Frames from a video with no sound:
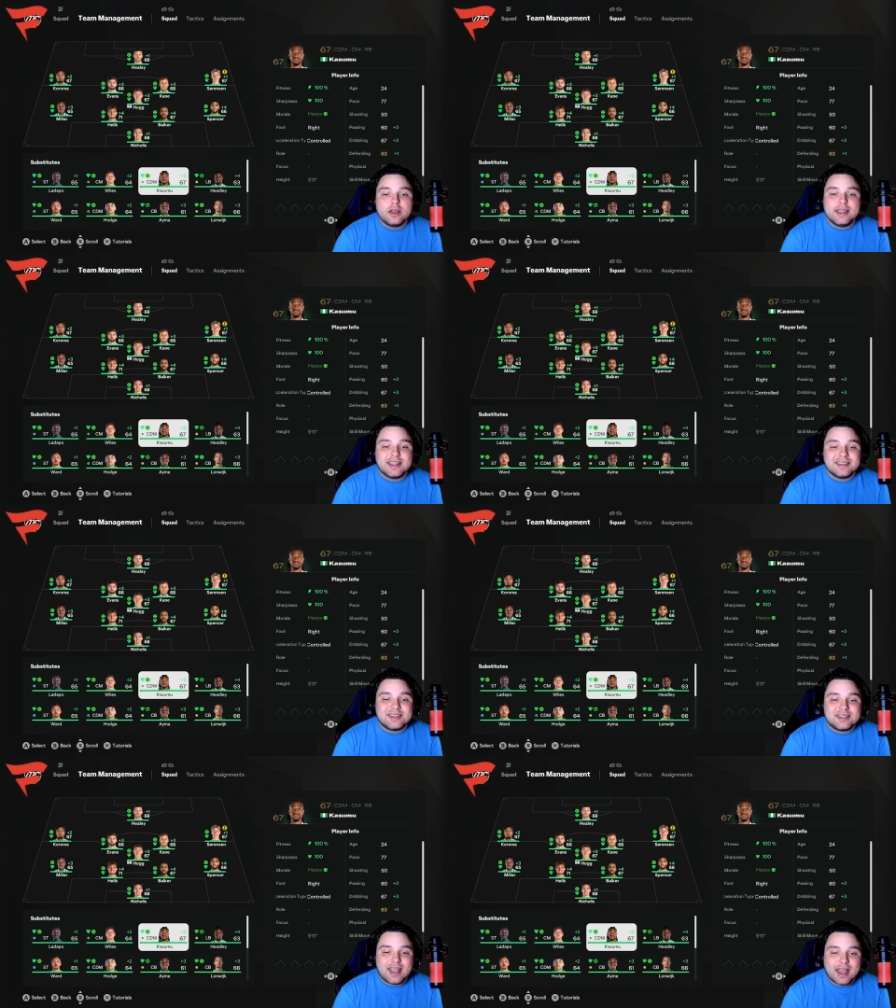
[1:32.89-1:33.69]

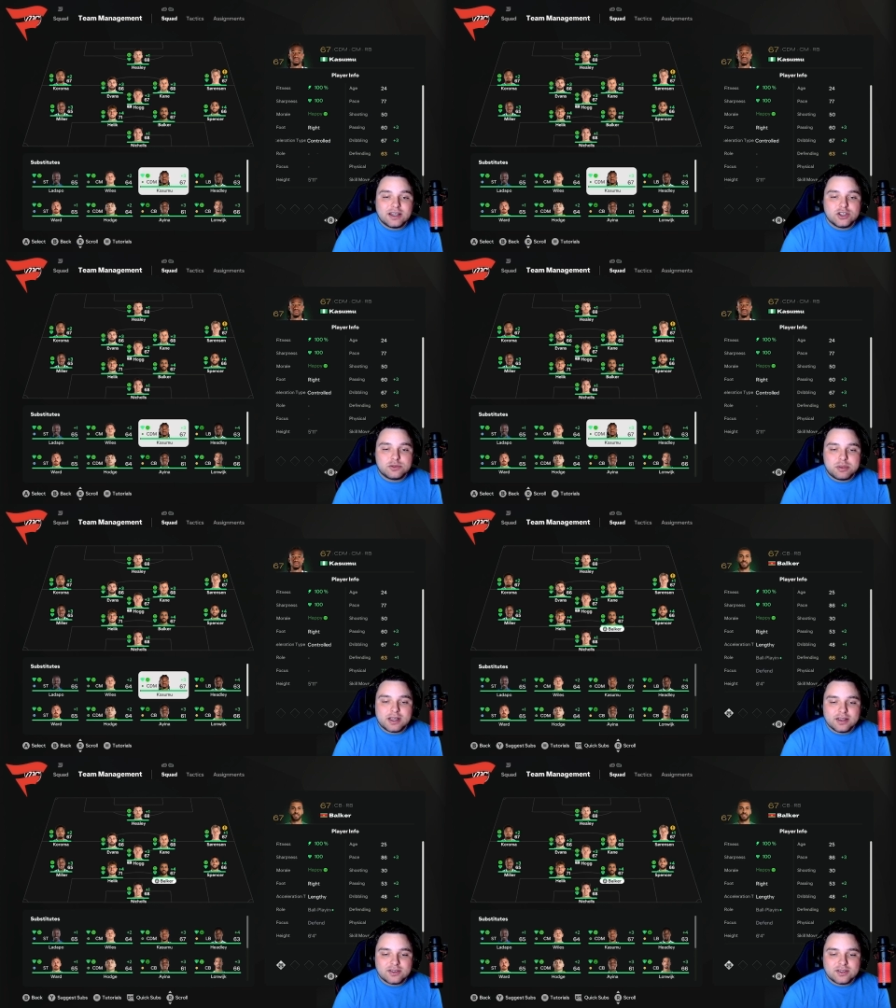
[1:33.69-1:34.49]
instead just
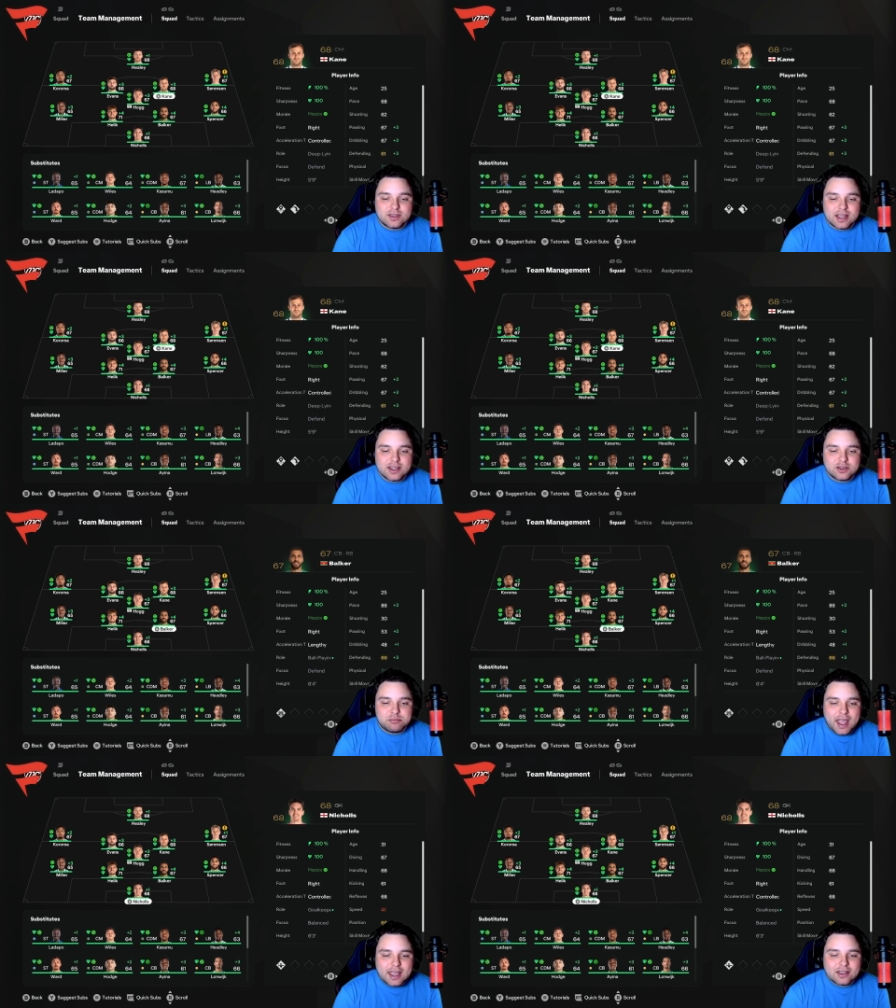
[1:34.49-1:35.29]
because his
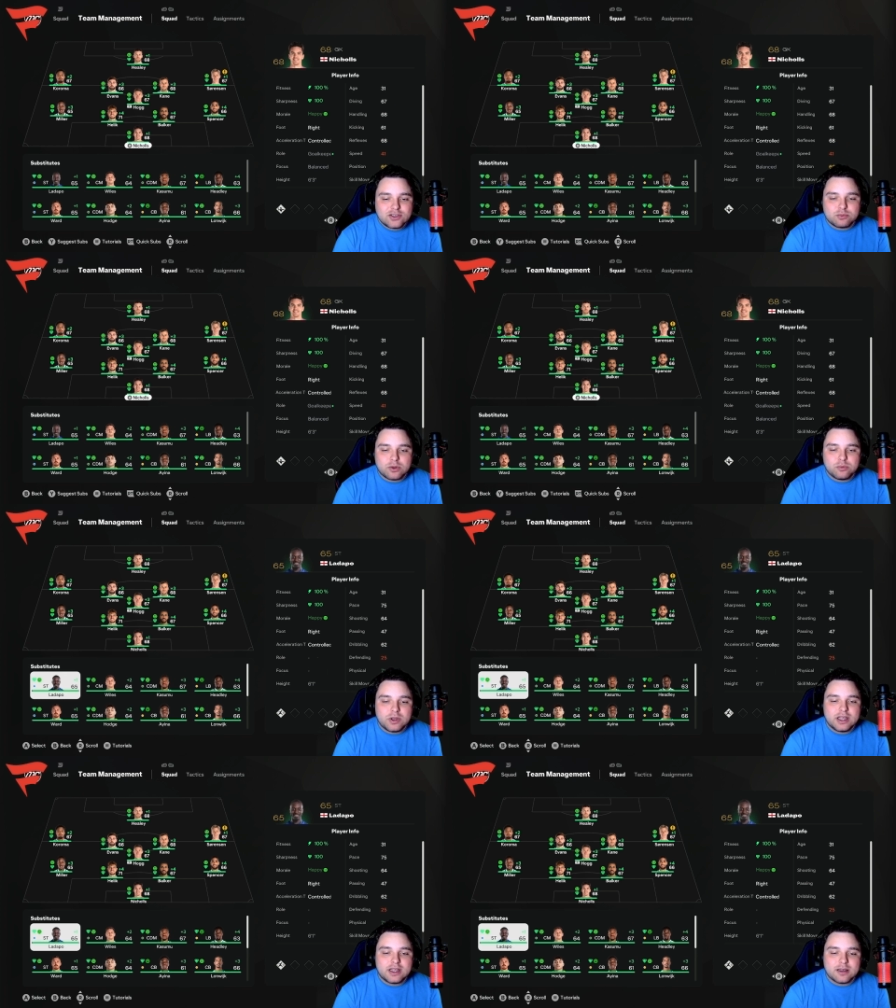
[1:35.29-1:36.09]
pace, when
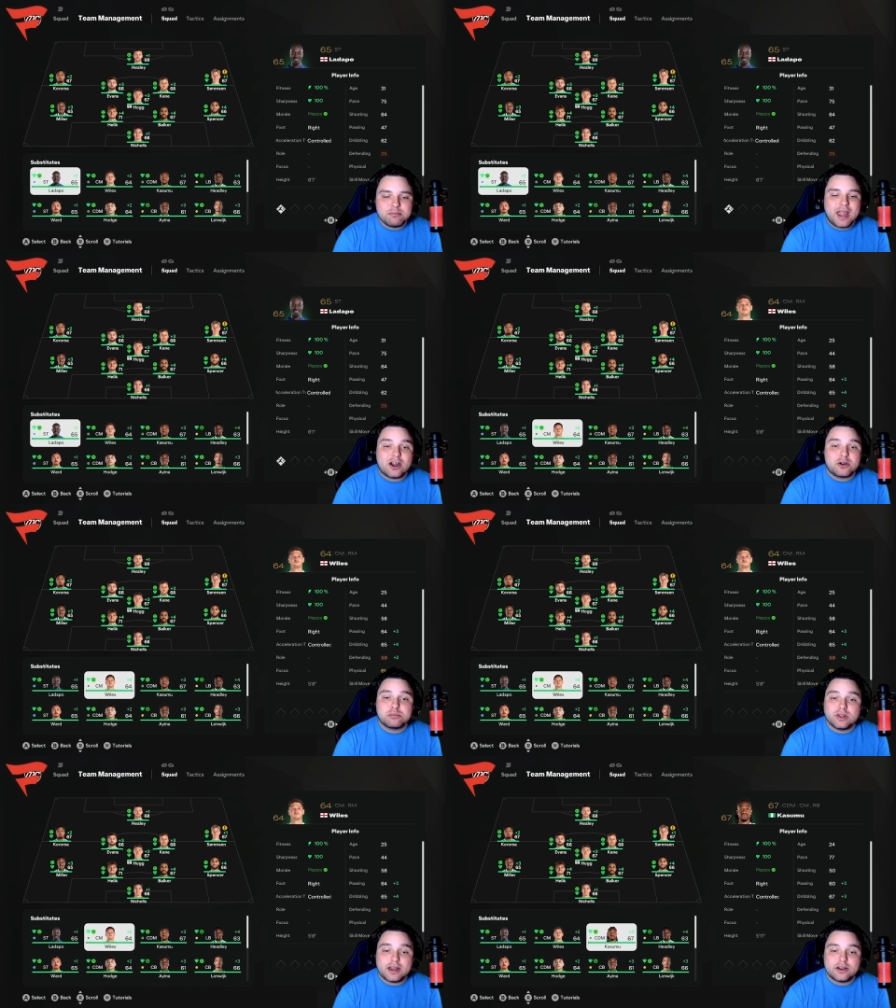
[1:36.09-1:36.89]
we compare
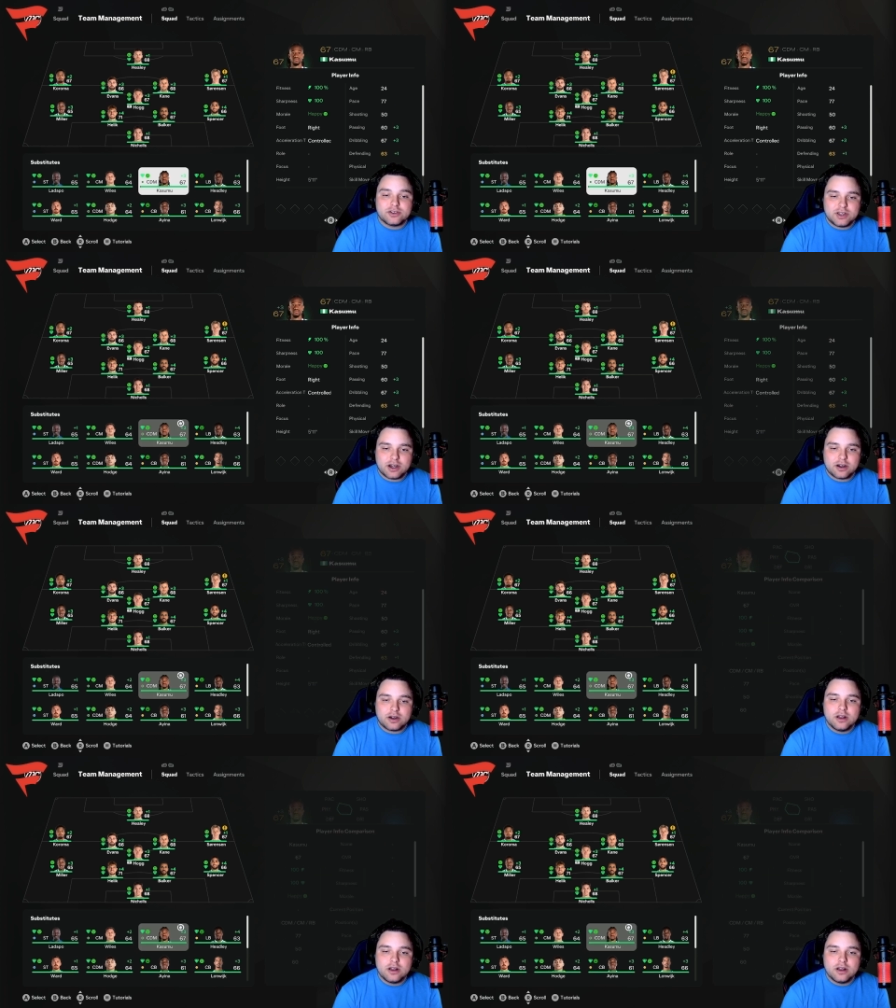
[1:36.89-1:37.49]
players here